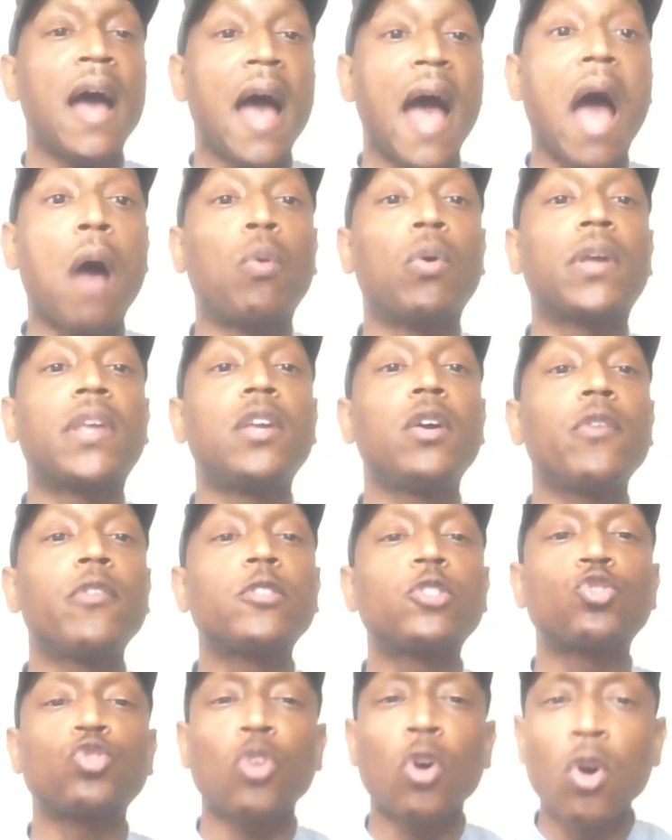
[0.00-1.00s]
I will kill the
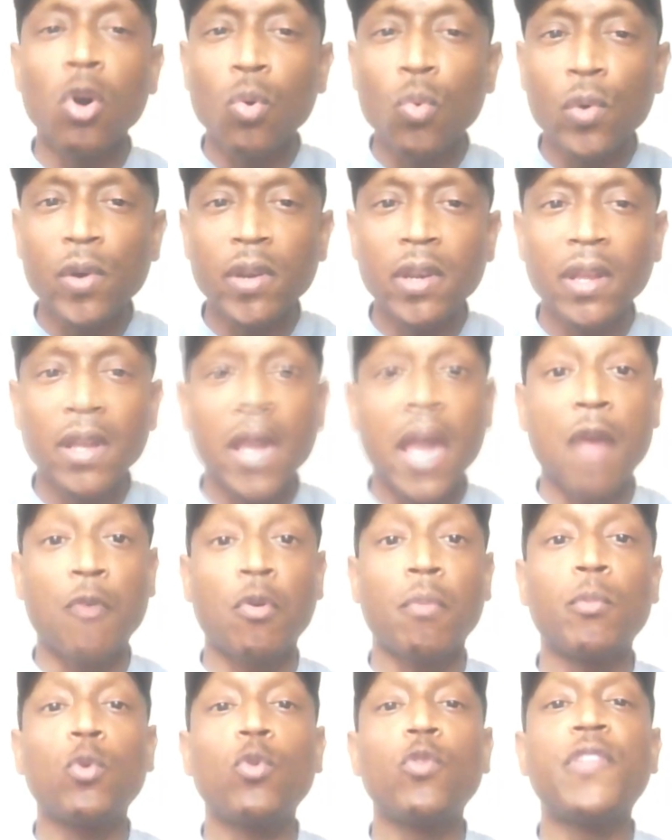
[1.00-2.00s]
strong one and
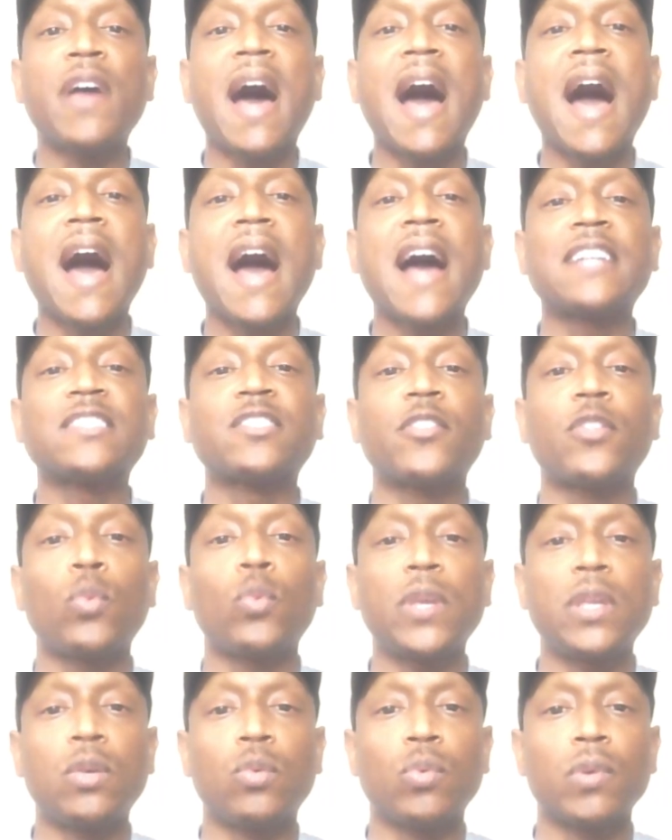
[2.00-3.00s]
remove the eyes of the
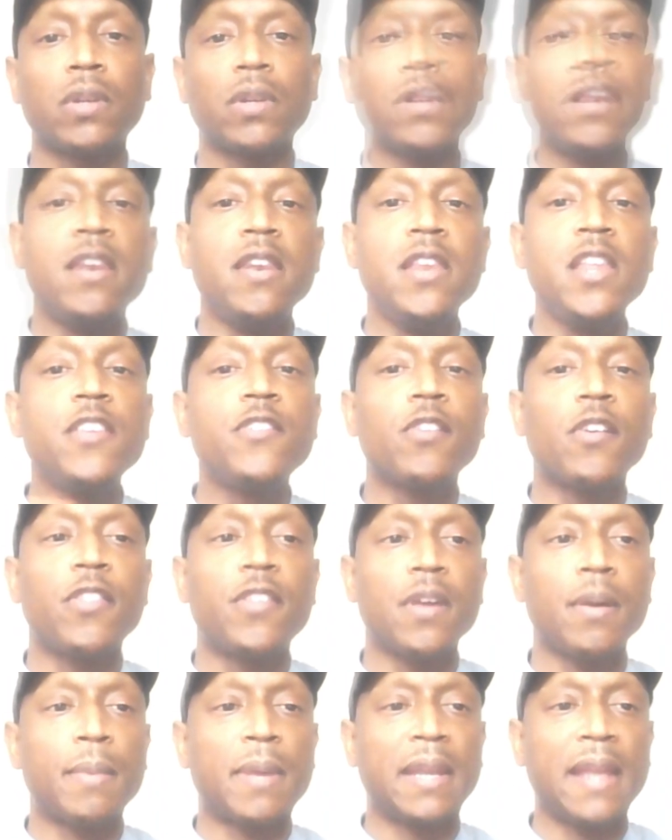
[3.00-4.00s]
weak one. Neither of
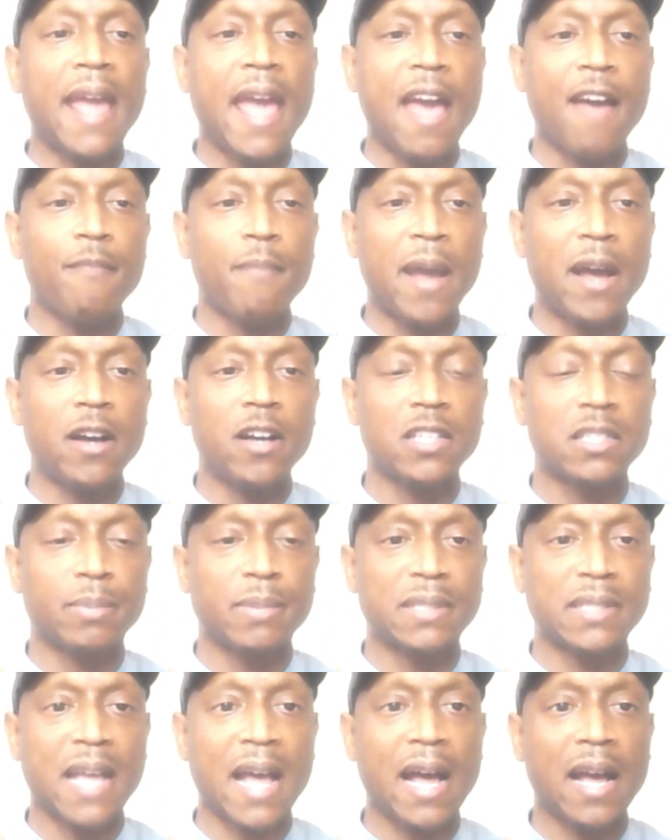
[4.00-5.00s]
them can have my
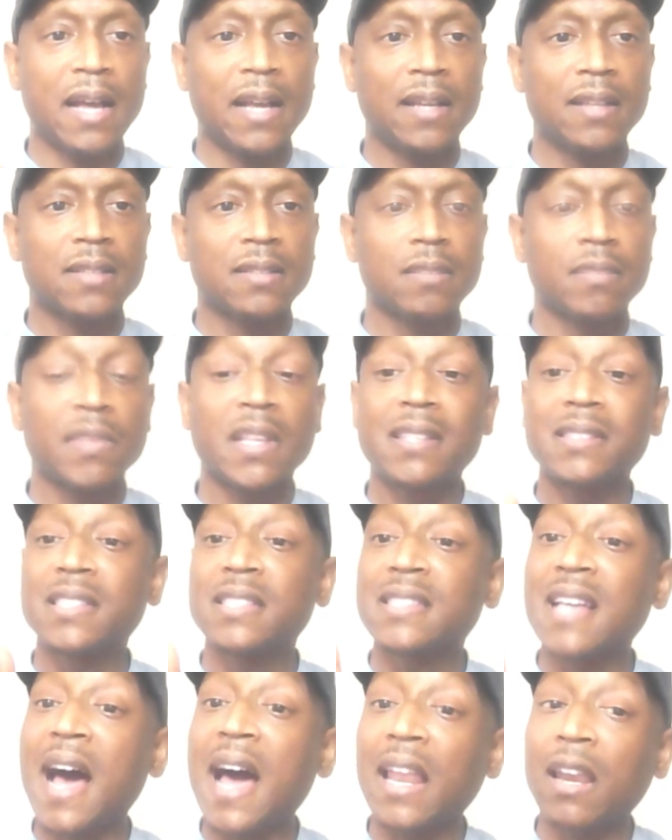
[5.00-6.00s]
husband's eyes.
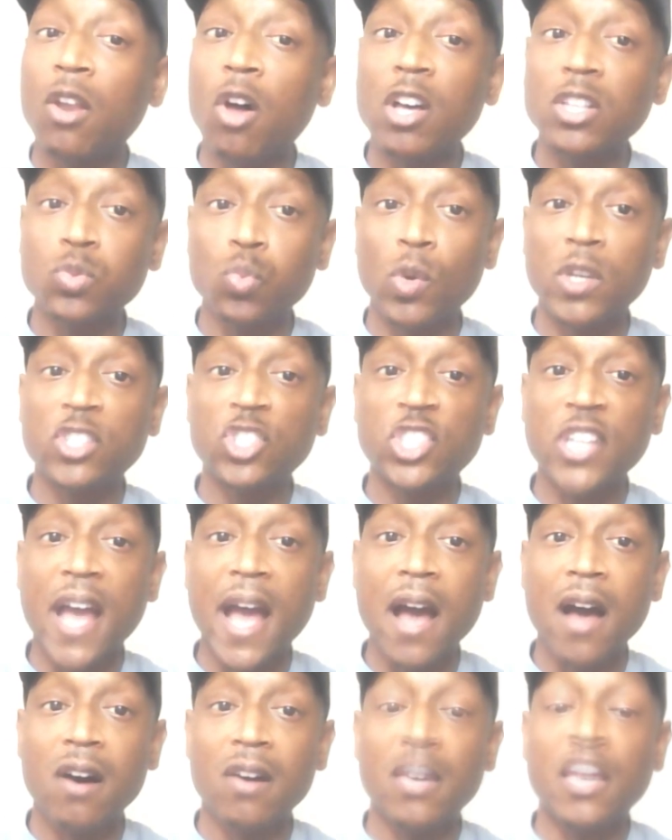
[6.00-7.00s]
Since I lost one
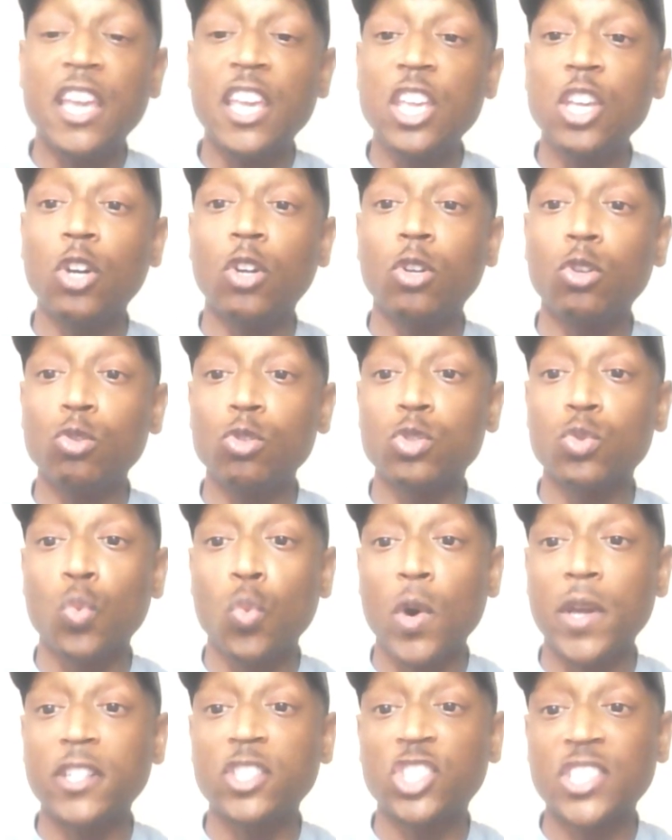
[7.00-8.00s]
child, he'll lose
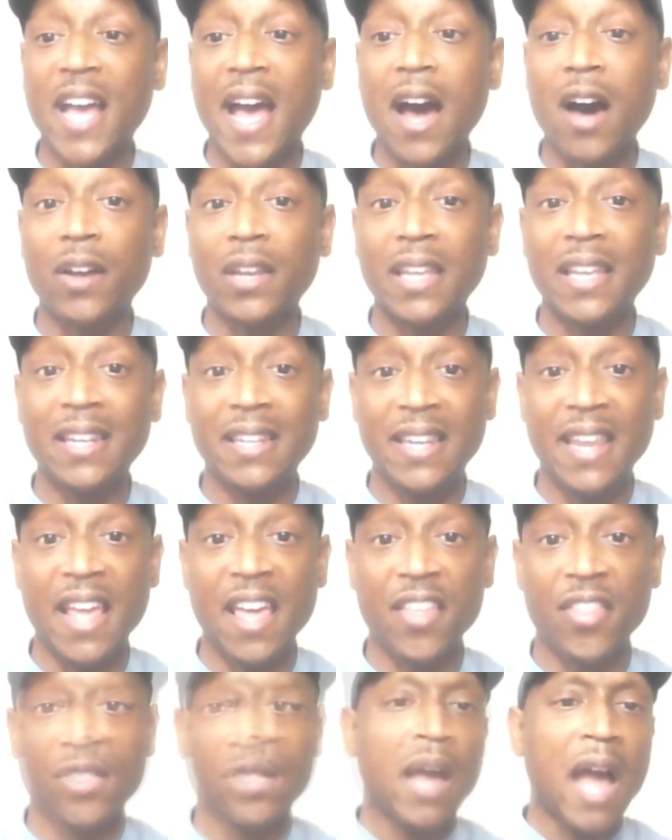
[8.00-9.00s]
one child in
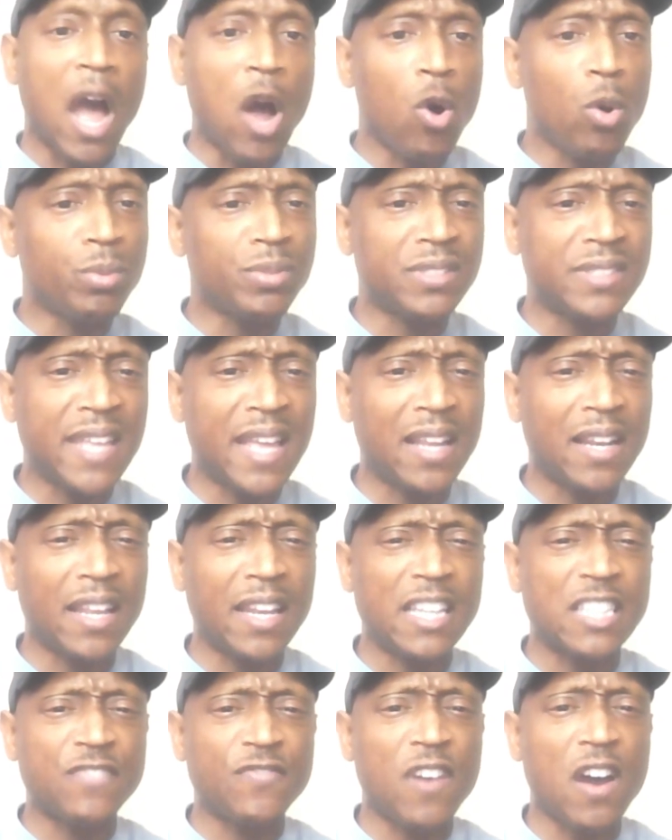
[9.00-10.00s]
death. I hope Stanley and
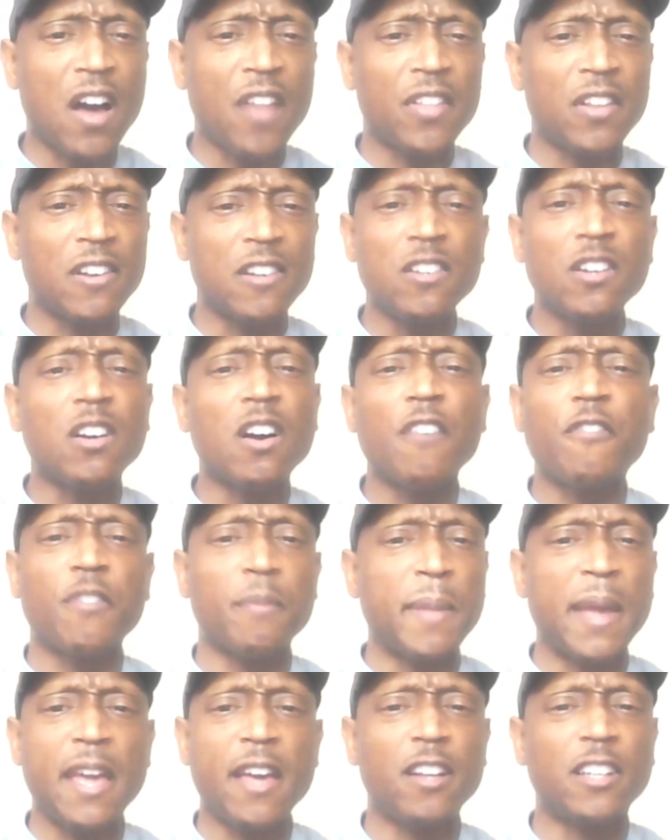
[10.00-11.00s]
his father look up from
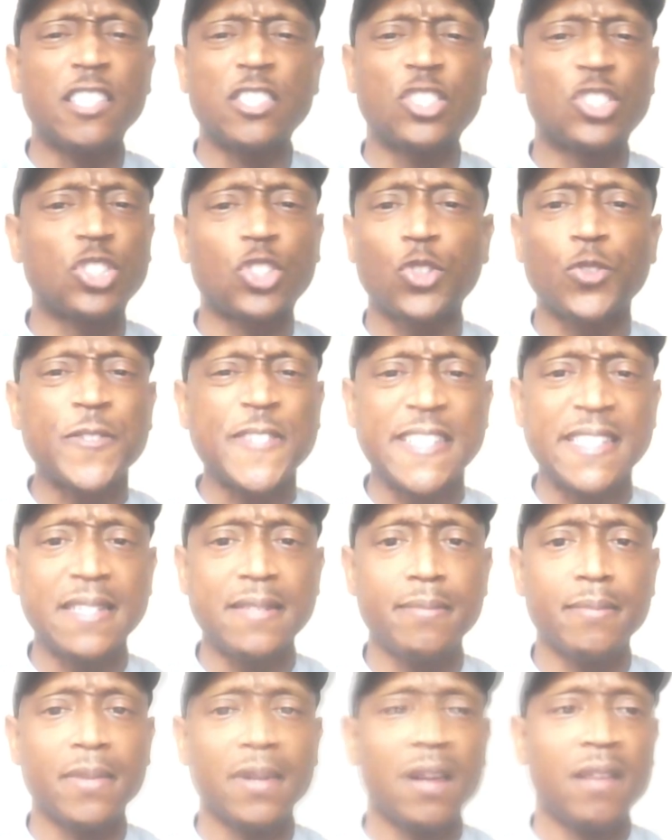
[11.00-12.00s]
hell and
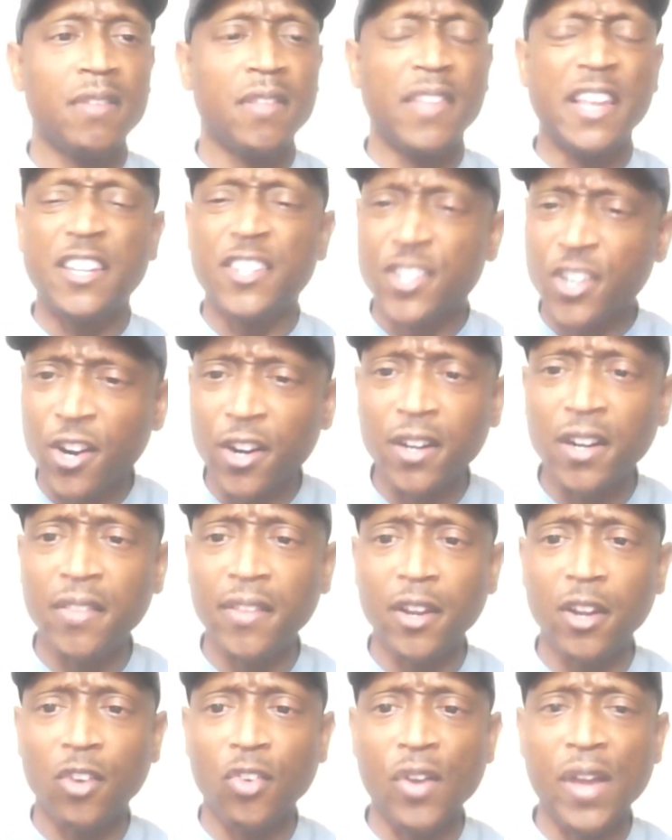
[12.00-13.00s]
scream, that they turn in
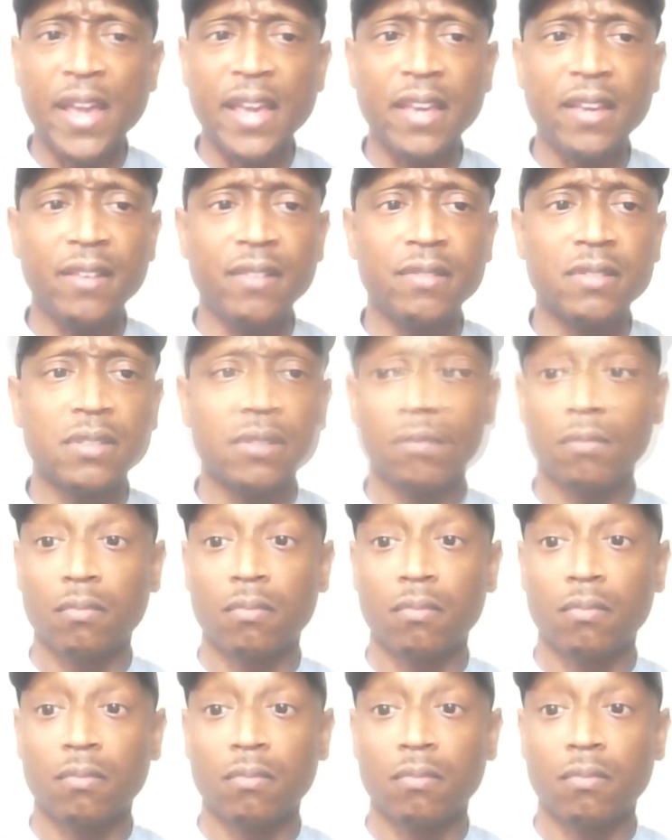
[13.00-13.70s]
their graves.